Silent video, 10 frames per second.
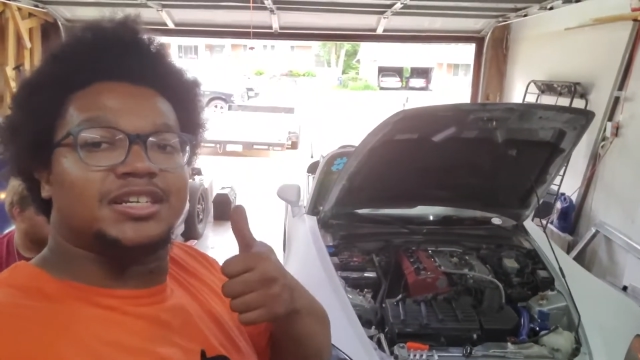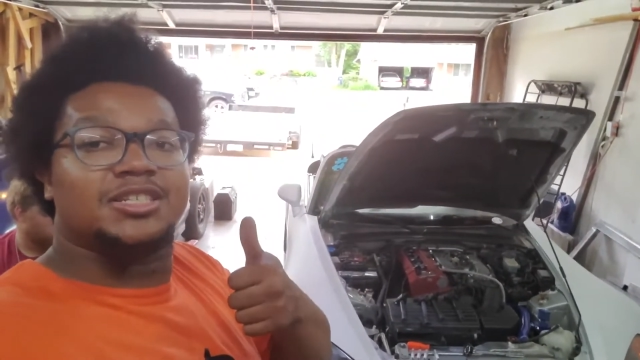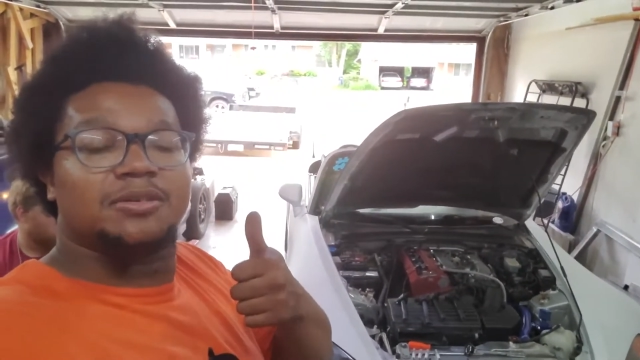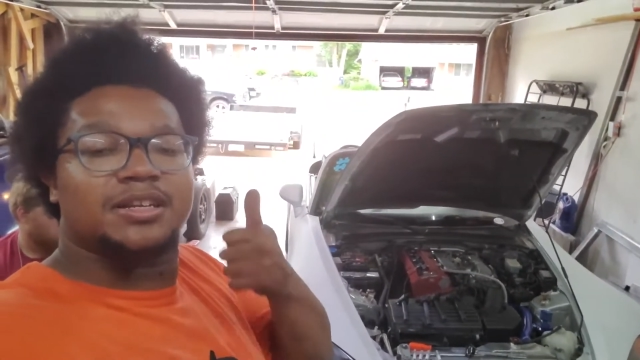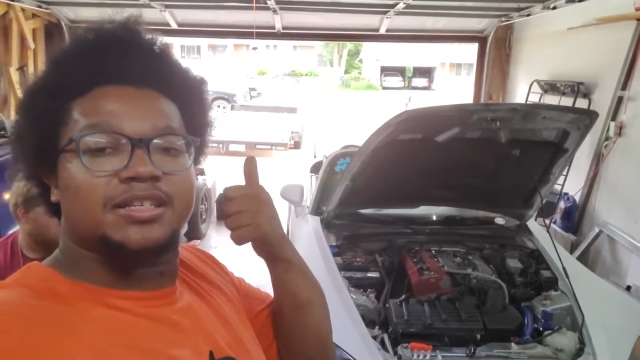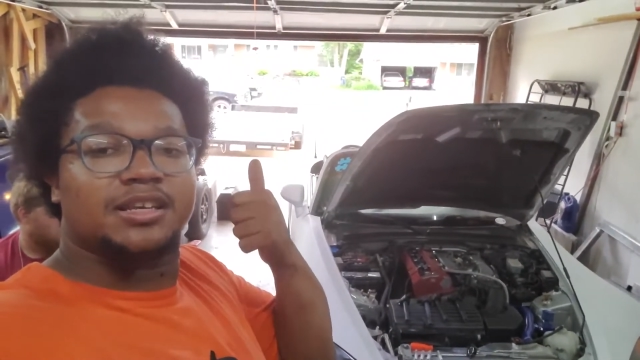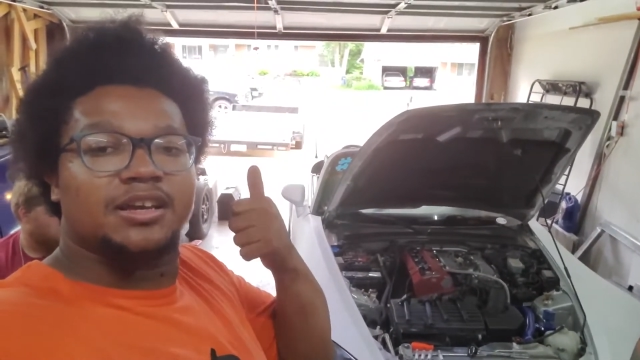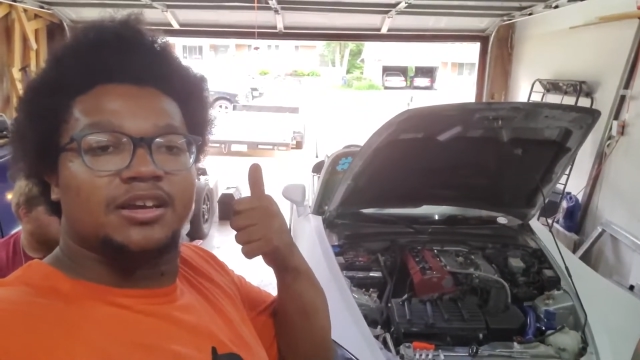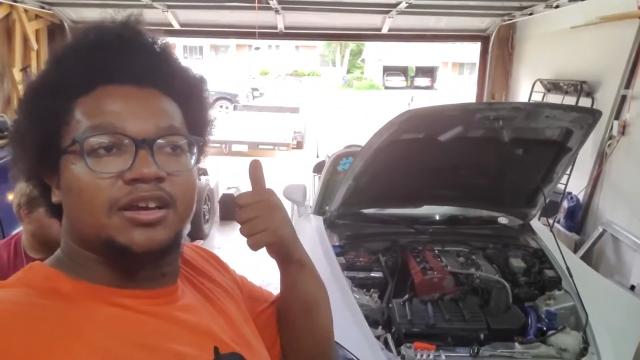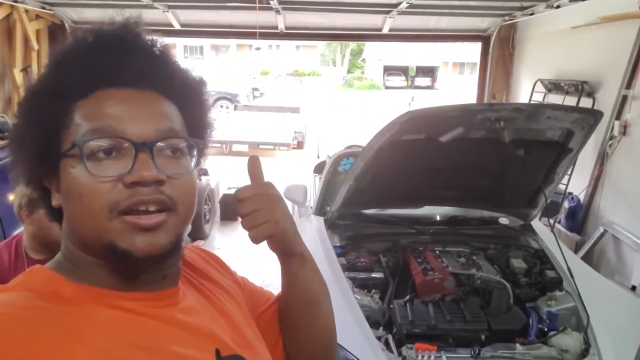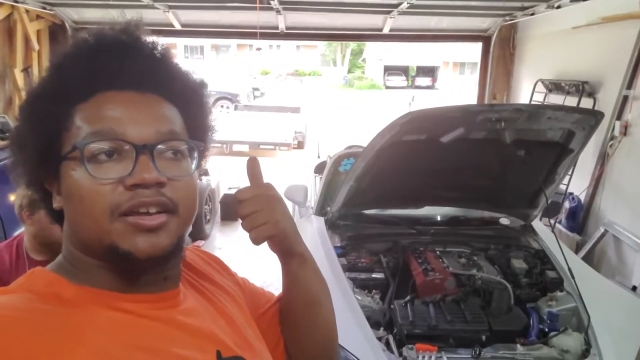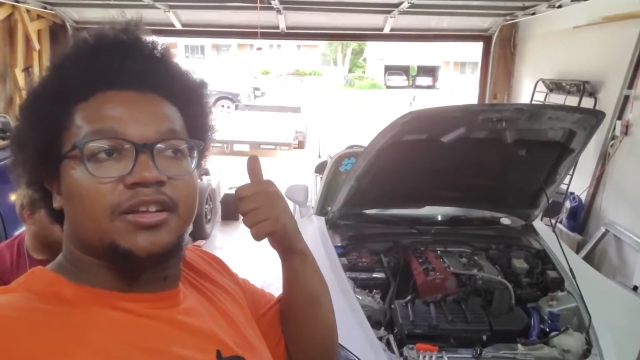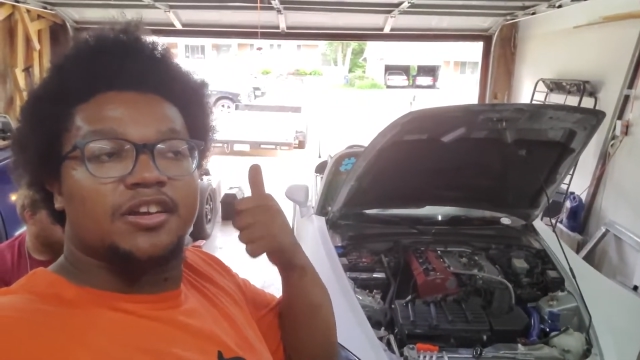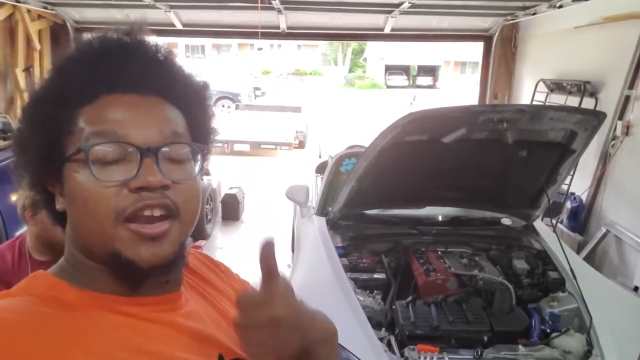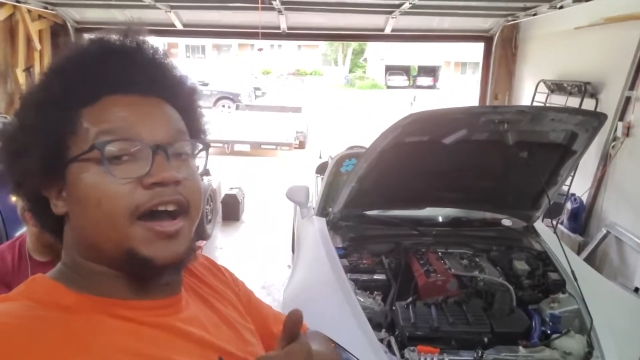So it is
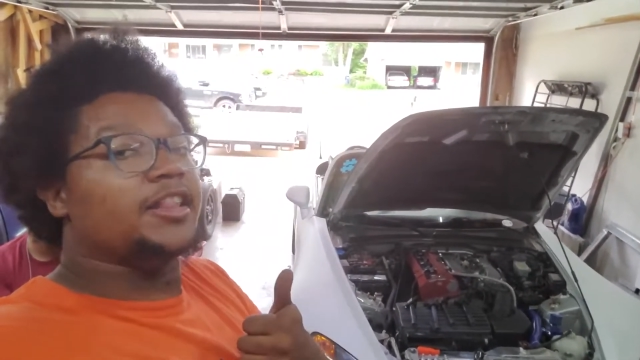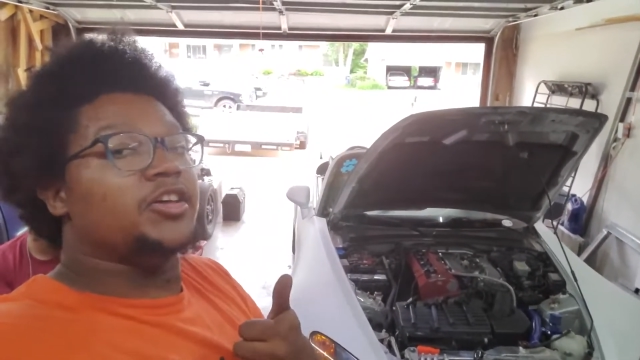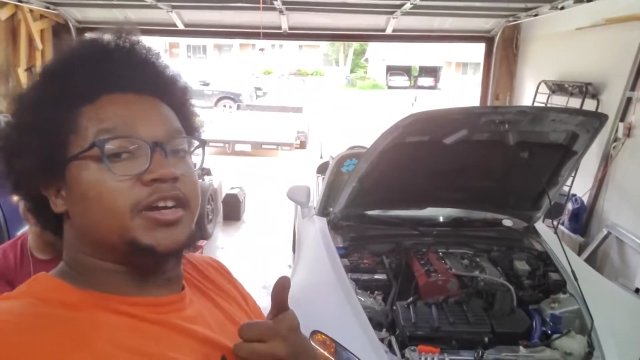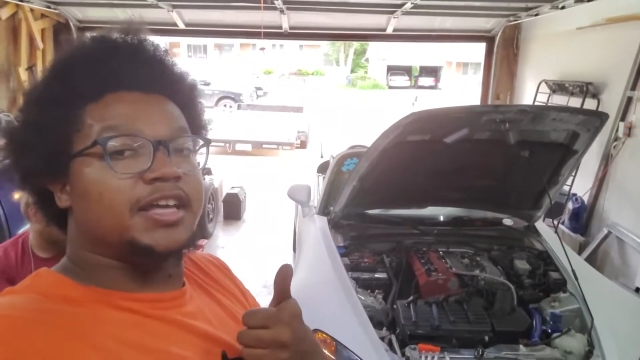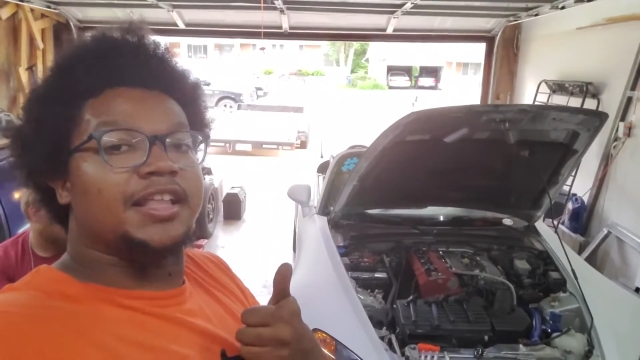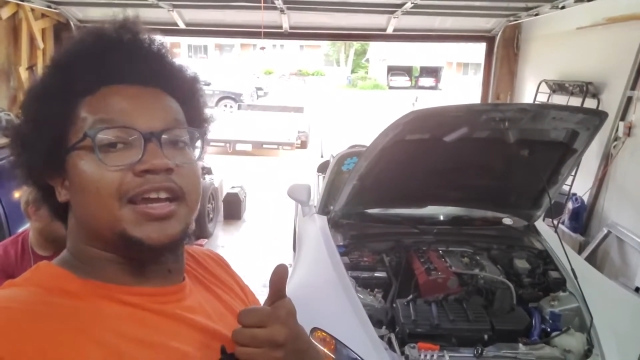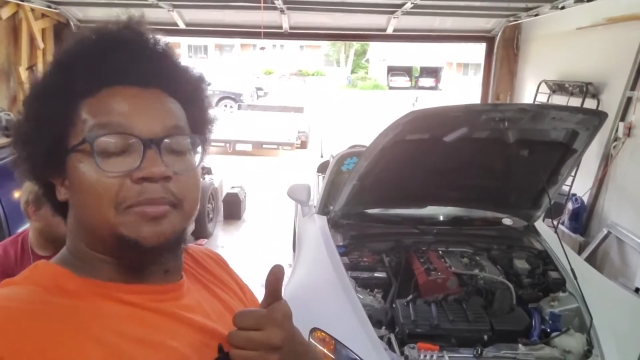not looking like